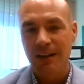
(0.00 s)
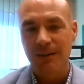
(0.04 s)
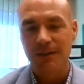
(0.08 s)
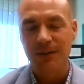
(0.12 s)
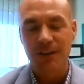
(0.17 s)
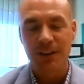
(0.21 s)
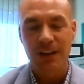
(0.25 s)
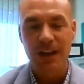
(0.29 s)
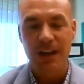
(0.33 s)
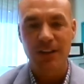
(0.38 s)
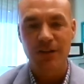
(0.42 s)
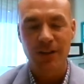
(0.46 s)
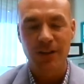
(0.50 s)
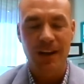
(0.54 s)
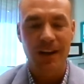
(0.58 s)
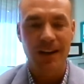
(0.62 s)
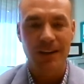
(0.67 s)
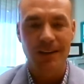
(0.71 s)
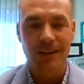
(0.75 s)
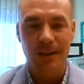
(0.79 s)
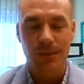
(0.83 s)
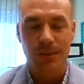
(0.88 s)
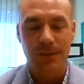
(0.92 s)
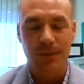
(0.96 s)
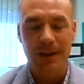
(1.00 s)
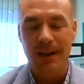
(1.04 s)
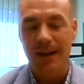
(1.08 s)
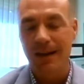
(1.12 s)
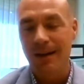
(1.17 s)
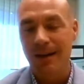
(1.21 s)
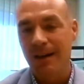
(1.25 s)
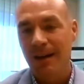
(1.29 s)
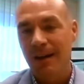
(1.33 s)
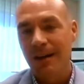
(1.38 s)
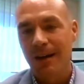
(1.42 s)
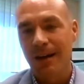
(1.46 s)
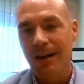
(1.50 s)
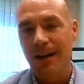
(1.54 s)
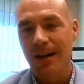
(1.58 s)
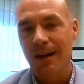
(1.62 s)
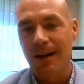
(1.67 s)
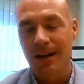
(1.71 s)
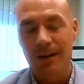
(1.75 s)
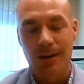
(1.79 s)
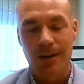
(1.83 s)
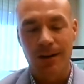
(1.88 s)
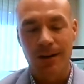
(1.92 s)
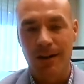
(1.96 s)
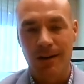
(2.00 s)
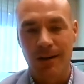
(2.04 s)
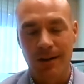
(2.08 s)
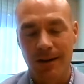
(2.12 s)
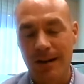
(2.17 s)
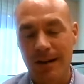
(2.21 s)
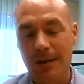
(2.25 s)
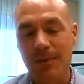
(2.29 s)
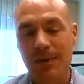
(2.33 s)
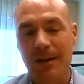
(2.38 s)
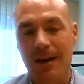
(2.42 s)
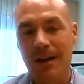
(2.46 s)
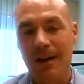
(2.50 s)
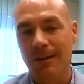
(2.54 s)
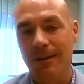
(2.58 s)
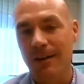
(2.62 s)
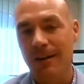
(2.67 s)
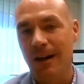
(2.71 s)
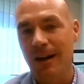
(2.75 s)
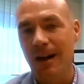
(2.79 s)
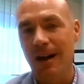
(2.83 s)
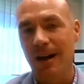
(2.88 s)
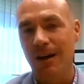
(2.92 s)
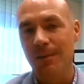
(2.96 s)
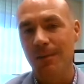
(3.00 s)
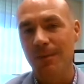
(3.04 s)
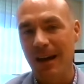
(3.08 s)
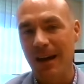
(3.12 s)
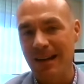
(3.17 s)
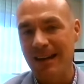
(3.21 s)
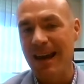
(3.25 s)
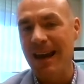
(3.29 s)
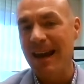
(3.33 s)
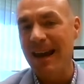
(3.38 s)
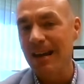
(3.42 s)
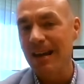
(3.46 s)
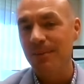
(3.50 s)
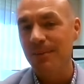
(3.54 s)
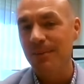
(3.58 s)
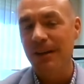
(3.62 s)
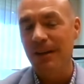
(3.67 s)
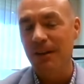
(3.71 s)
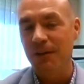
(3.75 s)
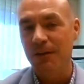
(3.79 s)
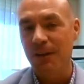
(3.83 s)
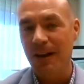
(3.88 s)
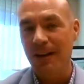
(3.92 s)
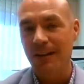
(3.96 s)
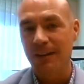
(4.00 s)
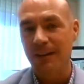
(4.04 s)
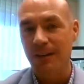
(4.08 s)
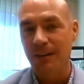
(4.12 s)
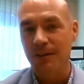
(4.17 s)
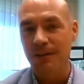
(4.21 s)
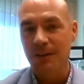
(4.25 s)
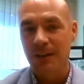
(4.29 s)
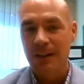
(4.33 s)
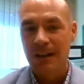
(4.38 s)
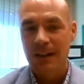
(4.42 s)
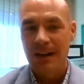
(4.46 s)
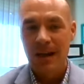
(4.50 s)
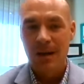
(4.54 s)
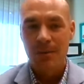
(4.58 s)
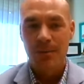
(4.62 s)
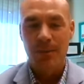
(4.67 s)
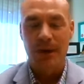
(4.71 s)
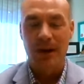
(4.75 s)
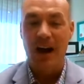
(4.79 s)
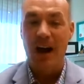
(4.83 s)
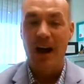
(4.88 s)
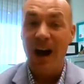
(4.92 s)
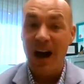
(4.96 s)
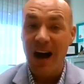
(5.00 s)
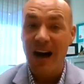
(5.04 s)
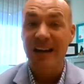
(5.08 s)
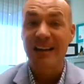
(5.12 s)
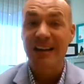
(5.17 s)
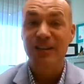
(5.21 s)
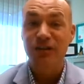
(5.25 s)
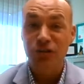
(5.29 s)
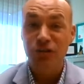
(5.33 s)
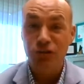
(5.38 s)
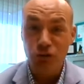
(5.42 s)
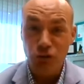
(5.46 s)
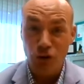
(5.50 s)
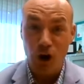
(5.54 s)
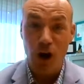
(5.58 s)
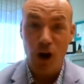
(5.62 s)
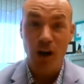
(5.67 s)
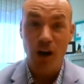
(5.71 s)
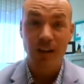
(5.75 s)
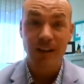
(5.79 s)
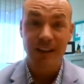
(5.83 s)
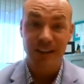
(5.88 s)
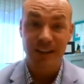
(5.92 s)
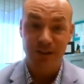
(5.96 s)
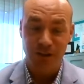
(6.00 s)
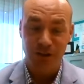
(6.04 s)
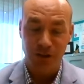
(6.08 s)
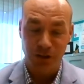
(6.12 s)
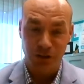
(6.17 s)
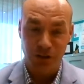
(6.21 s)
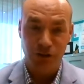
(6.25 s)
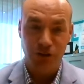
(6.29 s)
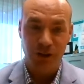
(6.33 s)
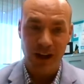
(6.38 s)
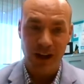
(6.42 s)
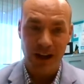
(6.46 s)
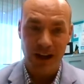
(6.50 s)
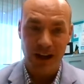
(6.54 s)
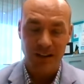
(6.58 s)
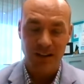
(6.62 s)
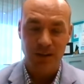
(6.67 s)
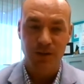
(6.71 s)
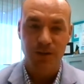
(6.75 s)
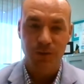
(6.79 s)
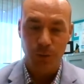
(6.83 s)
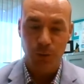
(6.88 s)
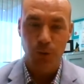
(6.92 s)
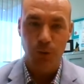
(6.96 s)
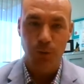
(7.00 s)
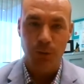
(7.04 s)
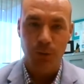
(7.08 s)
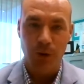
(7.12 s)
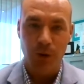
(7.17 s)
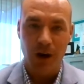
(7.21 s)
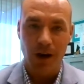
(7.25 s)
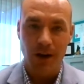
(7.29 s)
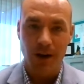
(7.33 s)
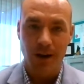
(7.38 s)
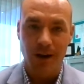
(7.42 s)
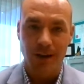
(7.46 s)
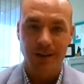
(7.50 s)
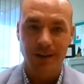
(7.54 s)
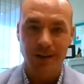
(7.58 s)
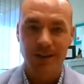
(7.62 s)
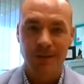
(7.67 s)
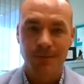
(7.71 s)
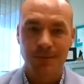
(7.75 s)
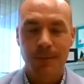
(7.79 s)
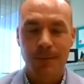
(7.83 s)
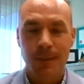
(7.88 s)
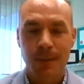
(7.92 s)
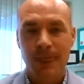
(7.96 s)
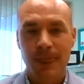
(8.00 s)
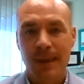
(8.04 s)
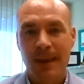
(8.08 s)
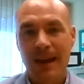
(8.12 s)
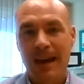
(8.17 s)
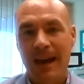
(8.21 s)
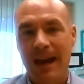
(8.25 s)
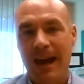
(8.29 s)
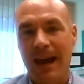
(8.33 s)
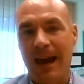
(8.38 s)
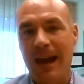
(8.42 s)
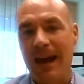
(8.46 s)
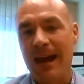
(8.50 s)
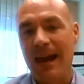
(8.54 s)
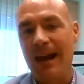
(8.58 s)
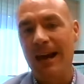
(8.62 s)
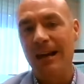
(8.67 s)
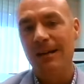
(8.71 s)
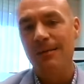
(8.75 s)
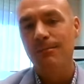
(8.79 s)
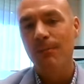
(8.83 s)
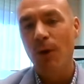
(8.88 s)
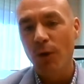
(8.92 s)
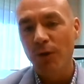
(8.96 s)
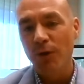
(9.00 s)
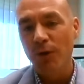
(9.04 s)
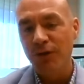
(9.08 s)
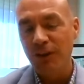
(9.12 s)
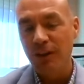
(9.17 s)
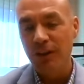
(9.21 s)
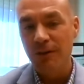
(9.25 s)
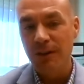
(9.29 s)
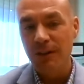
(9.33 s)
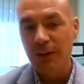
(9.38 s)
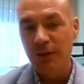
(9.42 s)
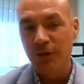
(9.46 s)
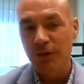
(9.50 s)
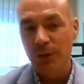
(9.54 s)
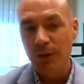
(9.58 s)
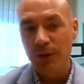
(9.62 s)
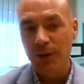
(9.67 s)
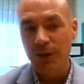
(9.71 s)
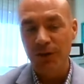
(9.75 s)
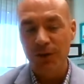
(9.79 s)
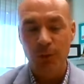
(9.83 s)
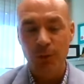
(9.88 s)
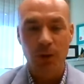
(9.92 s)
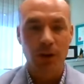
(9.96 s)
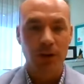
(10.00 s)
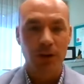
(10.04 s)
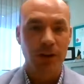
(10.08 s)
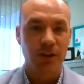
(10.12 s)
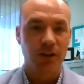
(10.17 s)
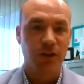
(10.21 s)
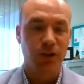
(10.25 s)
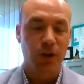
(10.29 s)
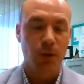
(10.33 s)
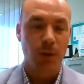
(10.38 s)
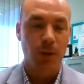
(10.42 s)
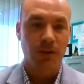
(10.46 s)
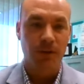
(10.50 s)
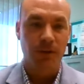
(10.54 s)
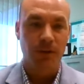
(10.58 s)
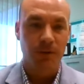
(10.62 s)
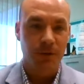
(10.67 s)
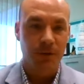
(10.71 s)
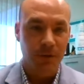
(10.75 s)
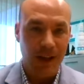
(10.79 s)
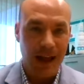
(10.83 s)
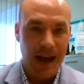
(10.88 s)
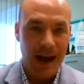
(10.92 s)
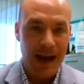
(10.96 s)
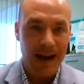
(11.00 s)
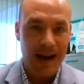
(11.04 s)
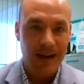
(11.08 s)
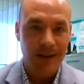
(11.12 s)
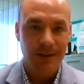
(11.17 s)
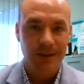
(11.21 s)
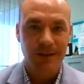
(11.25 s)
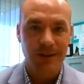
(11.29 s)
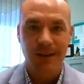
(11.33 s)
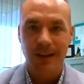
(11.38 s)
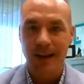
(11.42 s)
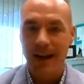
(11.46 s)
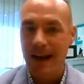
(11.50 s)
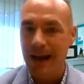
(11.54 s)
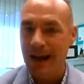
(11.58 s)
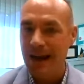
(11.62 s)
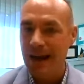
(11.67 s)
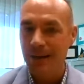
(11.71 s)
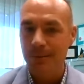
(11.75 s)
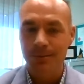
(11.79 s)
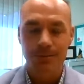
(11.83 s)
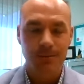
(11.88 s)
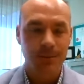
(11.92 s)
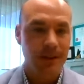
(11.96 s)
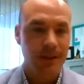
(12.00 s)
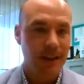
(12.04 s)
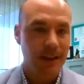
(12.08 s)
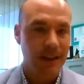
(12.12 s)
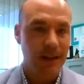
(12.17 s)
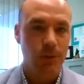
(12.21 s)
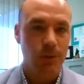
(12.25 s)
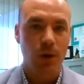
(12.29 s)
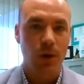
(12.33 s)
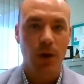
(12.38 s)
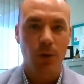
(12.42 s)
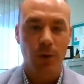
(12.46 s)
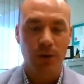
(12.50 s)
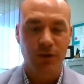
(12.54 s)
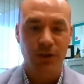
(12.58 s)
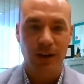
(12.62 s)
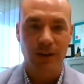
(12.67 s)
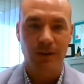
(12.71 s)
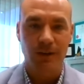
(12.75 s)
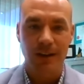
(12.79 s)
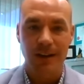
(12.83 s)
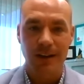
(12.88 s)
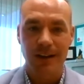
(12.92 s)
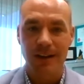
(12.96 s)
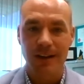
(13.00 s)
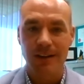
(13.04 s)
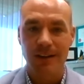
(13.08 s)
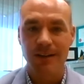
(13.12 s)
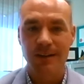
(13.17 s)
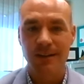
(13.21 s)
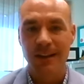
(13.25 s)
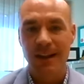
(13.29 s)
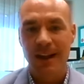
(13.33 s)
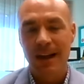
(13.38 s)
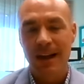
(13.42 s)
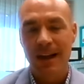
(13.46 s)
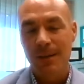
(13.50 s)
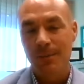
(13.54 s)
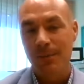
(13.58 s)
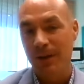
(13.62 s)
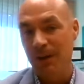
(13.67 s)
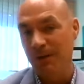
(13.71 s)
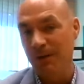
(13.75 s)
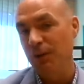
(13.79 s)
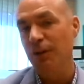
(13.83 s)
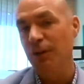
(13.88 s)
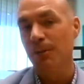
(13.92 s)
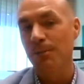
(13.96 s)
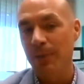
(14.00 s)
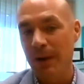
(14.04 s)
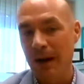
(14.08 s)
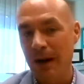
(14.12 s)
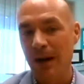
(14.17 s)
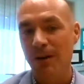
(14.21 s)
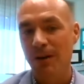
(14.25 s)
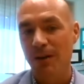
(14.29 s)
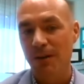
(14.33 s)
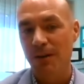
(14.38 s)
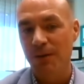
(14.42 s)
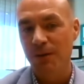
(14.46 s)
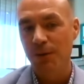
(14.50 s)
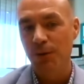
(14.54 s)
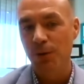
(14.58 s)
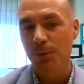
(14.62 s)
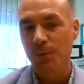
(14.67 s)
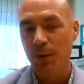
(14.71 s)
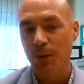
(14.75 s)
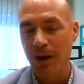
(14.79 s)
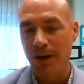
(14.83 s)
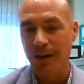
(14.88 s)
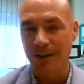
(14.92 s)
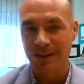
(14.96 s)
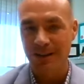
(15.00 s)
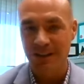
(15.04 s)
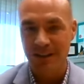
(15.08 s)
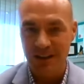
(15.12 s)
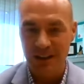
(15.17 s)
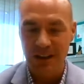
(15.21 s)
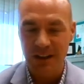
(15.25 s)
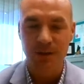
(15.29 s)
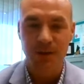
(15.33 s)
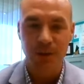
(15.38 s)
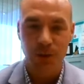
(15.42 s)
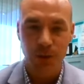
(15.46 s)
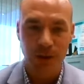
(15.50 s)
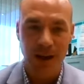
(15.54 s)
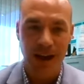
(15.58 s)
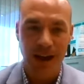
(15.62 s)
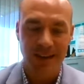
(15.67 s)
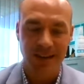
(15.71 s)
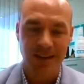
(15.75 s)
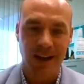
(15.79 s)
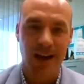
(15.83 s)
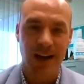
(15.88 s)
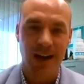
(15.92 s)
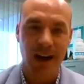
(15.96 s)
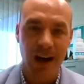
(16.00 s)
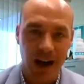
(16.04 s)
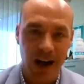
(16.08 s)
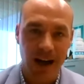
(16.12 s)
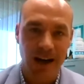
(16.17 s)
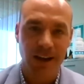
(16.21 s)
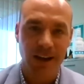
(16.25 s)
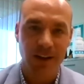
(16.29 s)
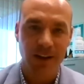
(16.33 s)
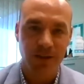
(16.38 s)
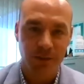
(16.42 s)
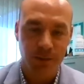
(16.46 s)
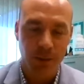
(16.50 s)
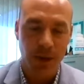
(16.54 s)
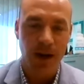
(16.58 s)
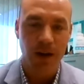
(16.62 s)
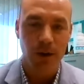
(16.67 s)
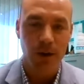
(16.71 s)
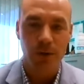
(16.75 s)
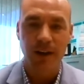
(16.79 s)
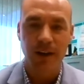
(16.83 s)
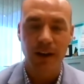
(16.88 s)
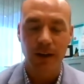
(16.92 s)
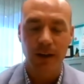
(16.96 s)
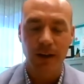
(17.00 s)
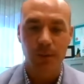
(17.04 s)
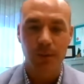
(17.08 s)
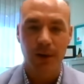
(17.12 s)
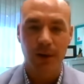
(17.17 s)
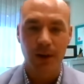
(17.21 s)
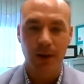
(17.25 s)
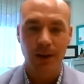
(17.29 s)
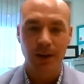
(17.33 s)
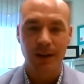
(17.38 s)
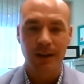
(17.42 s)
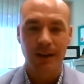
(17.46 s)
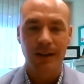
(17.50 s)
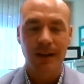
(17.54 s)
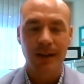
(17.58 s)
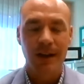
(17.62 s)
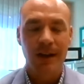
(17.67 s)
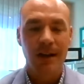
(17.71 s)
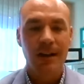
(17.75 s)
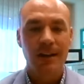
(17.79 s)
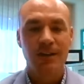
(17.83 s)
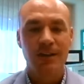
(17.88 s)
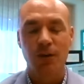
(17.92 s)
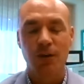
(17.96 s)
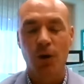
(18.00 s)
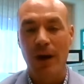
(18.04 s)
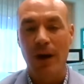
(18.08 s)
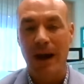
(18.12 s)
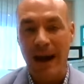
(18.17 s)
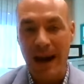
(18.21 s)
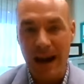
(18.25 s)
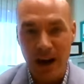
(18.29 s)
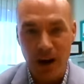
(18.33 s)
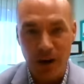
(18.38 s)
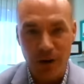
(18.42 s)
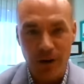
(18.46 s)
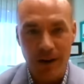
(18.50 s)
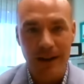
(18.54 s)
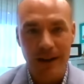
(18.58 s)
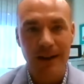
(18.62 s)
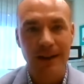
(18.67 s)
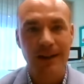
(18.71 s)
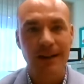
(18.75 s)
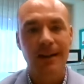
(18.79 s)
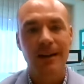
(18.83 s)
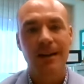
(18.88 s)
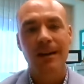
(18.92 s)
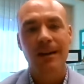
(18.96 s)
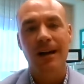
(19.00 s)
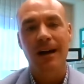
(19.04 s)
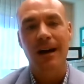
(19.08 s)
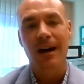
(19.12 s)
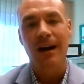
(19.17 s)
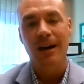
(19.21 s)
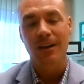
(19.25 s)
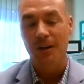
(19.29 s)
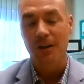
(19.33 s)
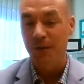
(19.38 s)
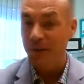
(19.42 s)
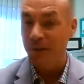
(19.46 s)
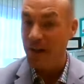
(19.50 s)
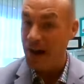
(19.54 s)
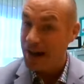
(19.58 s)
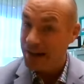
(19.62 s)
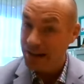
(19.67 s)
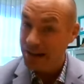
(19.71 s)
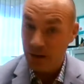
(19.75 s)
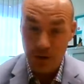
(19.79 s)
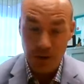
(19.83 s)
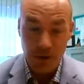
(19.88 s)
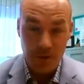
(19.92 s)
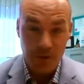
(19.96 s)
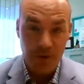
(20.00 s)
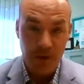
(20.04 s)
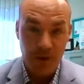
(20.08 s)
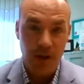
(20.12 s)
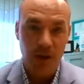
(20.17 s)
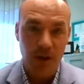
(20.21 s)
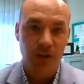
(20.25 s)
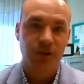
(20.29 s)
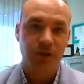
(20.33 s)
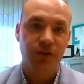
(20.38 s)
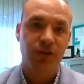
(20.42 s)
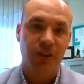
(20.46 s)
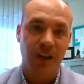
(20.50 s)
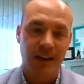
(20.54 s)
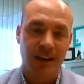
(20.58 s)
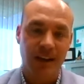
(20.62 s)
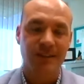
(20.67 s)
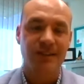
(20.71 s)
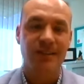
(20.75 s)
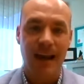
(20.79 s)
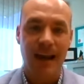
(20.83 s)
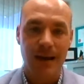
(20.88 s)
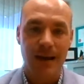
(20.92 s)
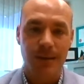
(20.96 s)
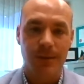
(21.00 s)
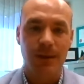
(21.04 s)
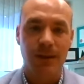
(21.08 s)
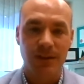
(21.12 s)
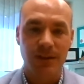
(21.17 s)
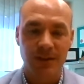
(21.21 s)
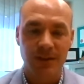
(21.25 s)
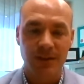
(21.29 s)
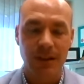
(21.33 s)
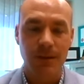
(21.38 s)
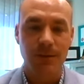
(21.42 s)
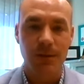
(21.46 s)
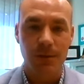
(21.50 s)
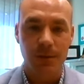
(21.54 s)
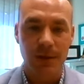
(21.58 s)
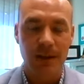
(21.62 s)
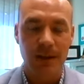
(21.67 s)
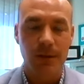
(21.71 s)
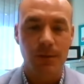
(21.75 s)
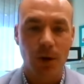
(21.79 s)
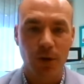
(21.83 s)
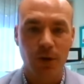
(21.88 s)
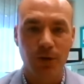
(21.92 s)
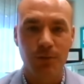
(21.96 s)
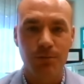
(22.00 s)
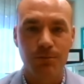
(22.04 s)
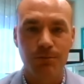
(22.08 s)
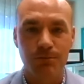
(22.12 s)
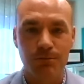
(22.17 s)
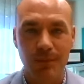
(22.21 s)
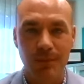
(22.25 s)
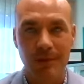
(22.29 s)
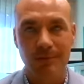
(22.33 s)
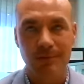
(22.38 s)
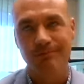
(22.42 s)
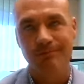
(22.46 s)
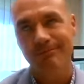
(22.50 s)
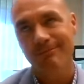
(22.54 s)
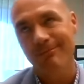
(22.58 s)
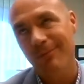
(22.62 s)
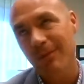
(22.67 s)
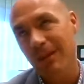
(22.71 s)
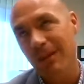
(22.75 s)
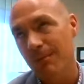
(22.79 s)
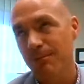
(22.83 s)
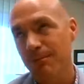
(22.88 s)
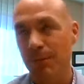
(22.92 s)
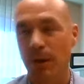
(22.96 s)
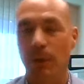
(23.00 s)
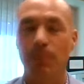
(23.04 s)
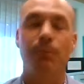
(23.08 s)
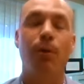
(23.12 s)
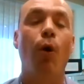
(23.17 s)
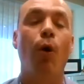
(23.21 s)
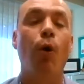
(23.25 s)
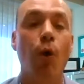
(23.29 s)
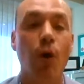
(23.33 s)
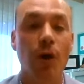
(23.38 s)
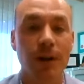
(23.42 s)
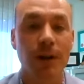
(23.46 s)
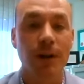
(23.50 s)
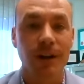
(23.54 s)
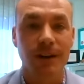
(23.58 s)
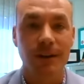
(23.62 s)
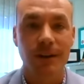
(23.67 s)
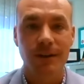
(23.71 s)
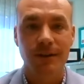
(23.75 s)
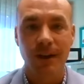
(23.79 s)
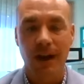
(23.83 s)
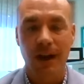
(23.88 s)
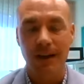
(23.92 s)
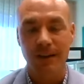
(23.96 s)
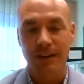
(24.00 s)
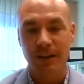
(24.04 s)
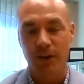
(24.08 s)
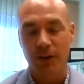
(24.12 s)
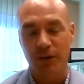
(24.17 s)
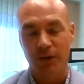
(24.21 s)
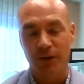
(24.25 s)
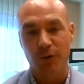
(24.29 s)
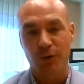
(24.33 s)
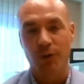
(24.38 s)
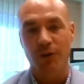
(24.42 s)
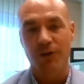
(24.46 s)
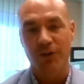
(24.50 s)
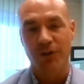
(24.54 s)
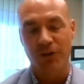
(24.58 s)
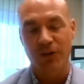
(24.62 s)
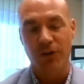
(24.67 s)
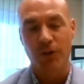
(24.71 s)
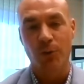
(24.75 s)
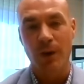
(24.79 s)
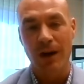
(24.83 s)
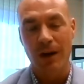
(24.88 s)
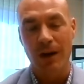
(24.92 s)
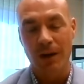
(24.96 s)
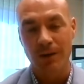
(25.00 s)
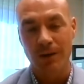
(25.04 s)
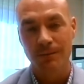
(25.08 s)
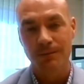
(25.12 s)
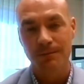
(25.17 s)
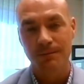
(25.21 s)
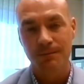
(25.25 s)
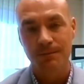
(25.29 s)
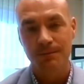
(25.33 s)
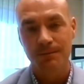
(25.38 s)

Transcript: of D H A and D P A uh, or, or E P A, um, they can be effective, but I strongly suggest food products. And most individuals will consume it from flax, hemp, quinoa, whichever it is. But if you compare the food products, seafood has the highest bioavailability. So herring, uh, the fattier the fish, and salmon seem to be the most purported dietary sources as well.